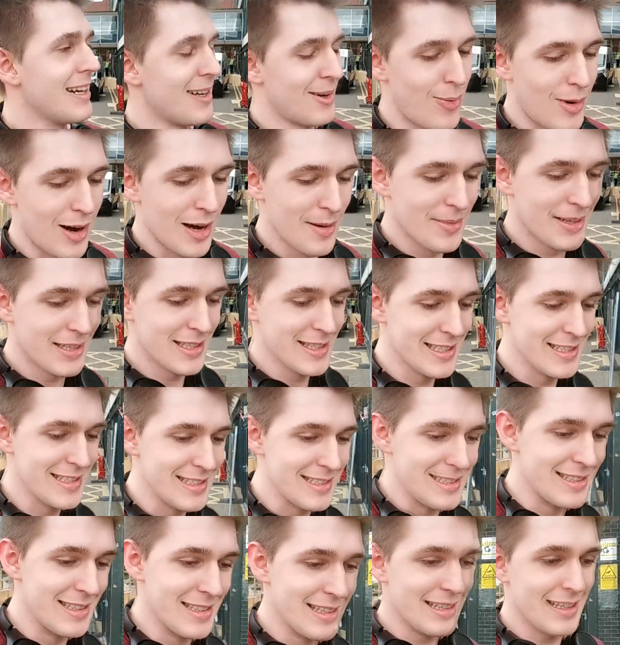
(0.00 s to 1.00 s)
Why
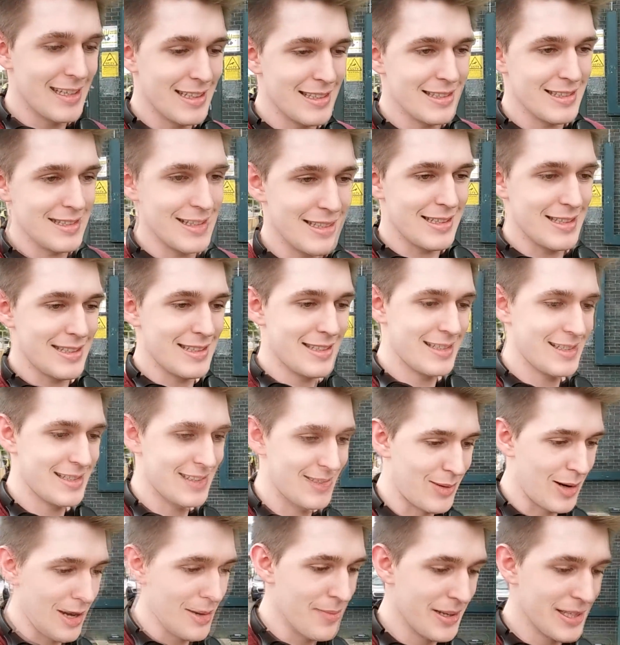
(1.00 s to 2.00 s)

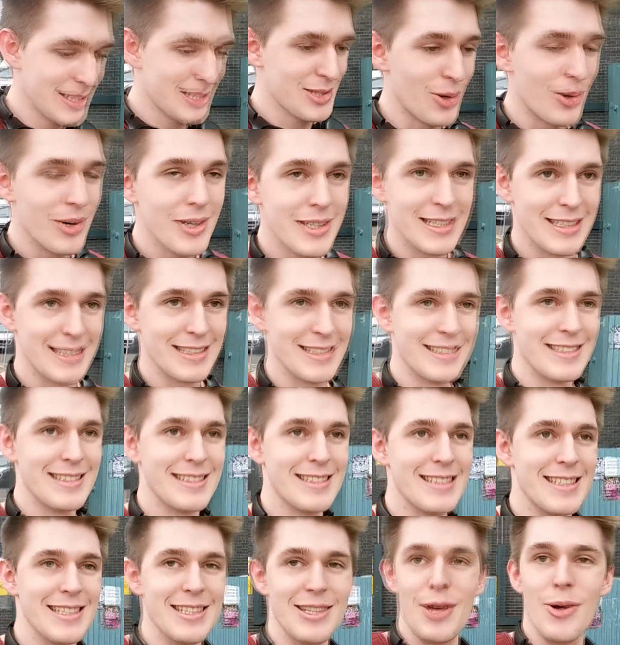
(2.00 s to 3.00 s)
am I talking
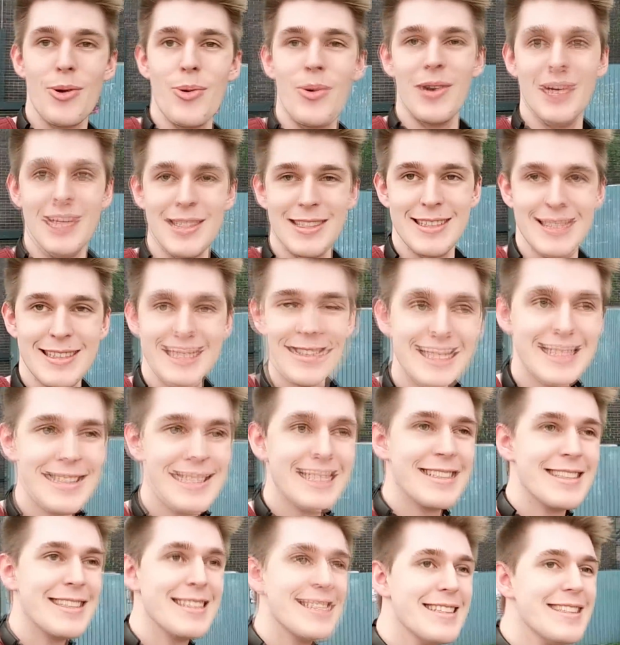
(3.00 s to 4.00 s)
to no one?
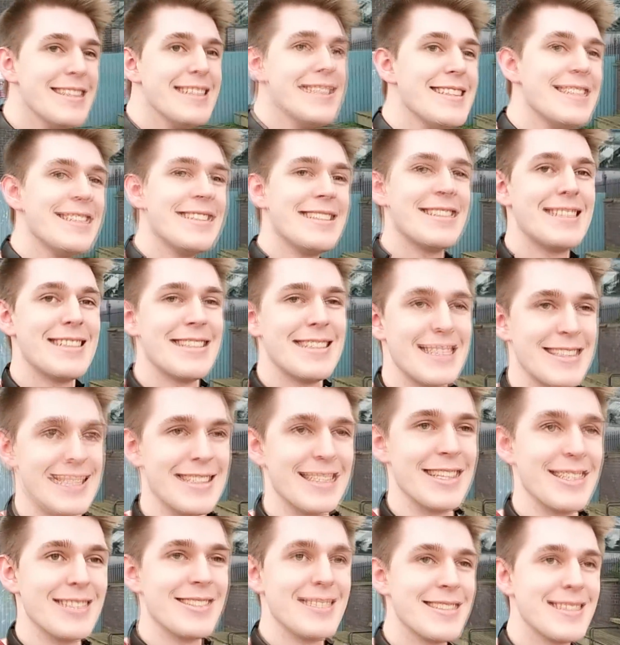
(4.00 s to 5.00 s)
You
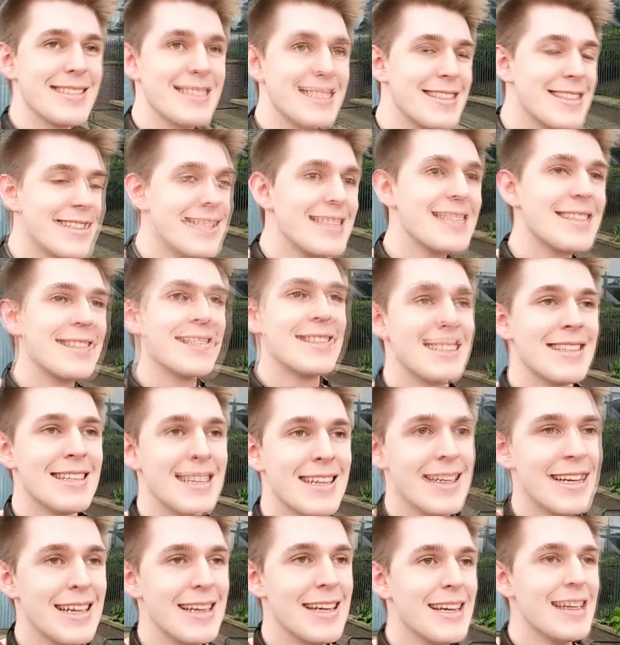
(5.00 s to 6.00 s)
know?
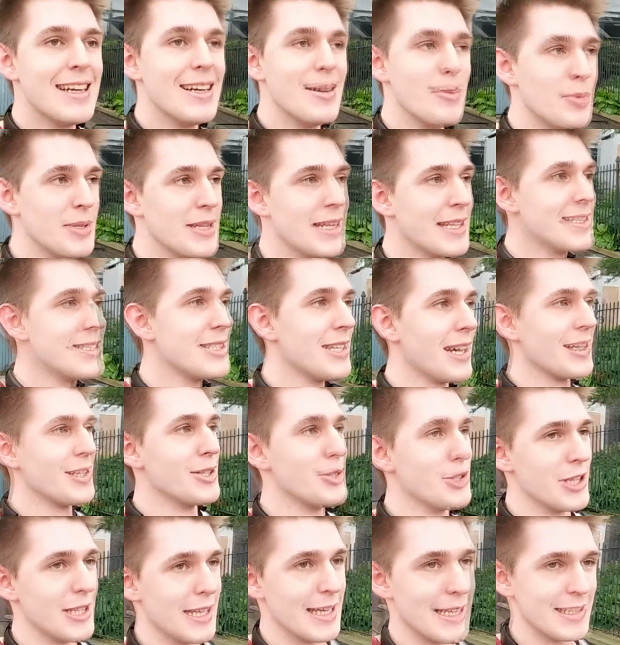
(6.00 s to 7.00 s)
But then I
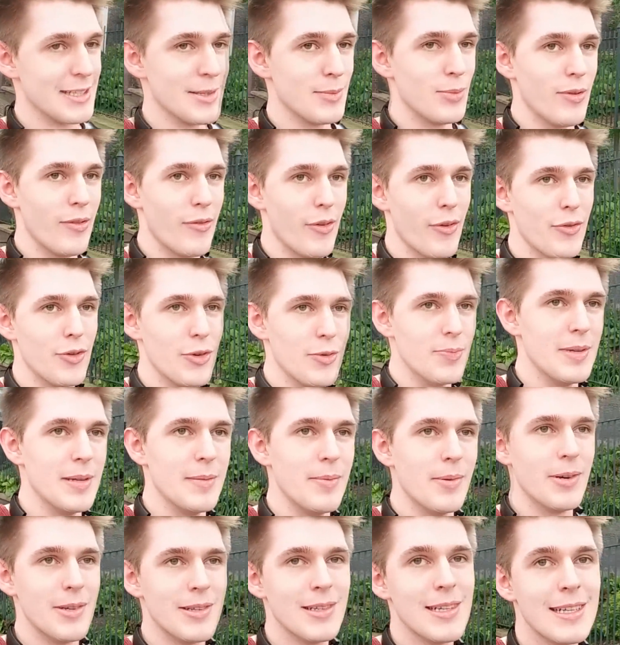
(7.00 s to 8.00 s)
usually end up with a few
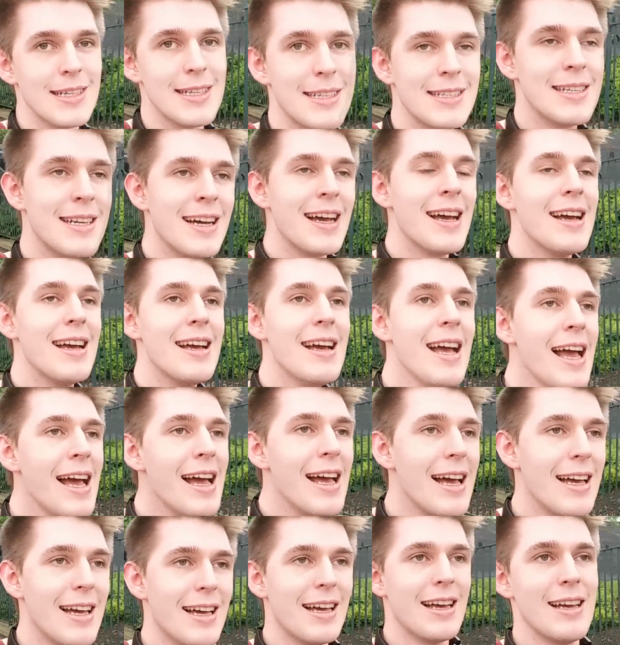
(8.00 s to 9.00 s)
people,
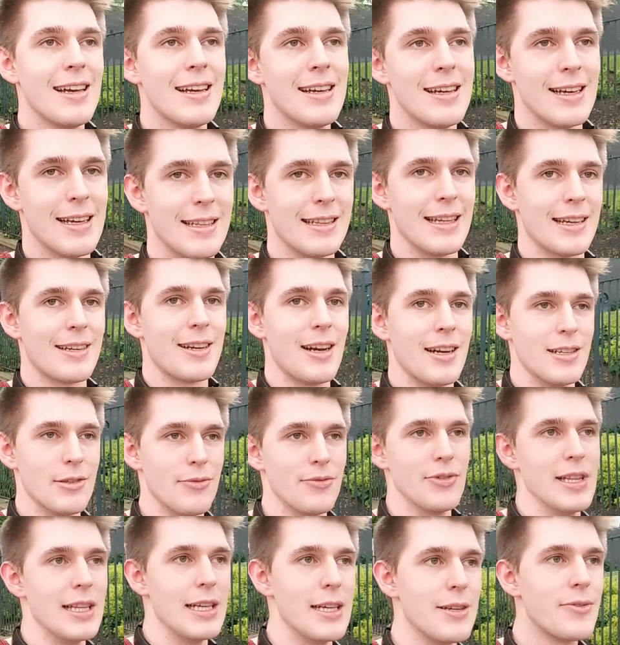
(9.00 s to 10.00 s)
and that kind
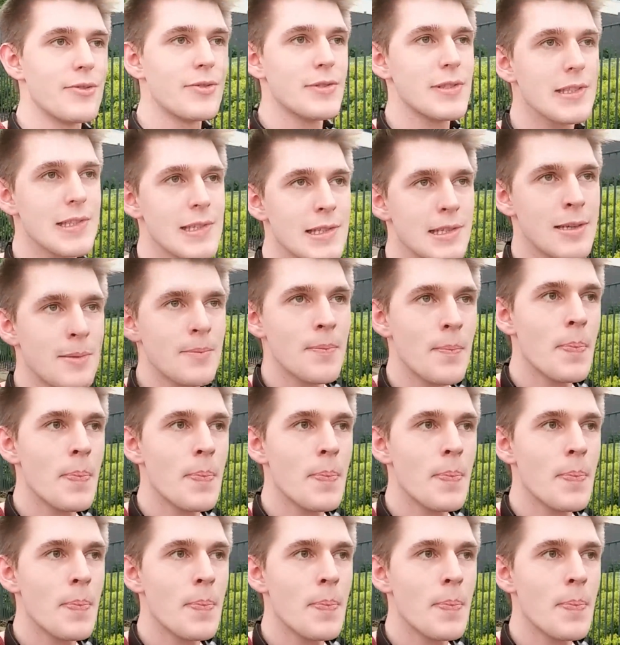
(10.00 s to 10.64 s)
of lifts.